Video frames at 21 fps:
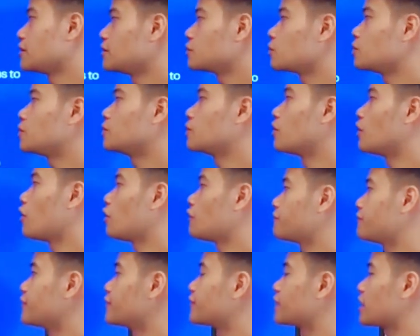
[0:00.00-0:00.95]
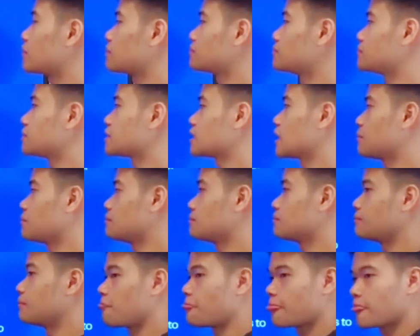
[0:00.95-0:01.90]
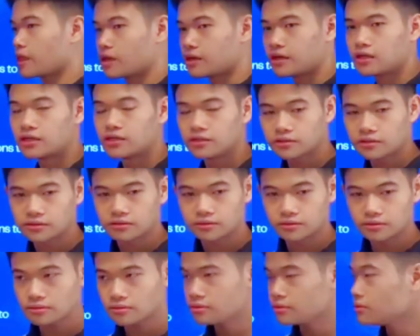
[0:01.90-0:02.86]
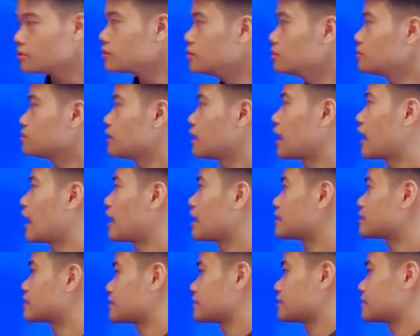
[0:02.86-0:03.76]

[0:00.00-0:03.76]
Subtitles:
we will offer them some like